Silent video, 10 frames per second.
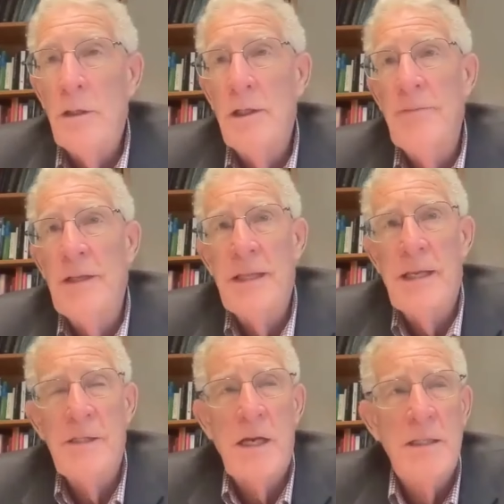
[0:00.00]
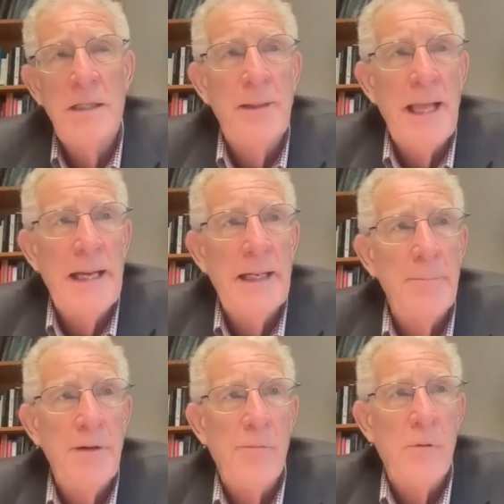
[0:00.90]
living things on the
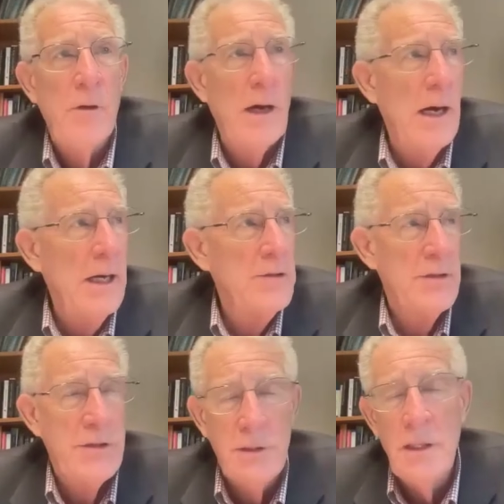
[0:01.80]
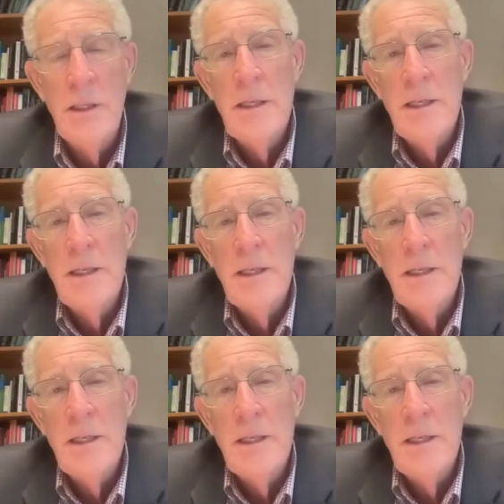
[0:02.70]
planet before oxygen